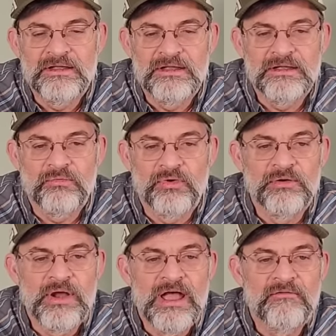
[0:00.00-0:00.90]
uh,
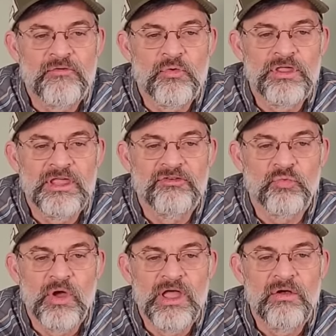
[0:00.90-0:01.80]
reroute for you as
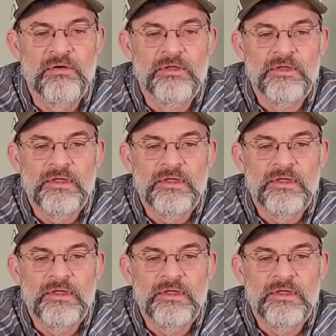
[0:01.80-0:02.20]
well.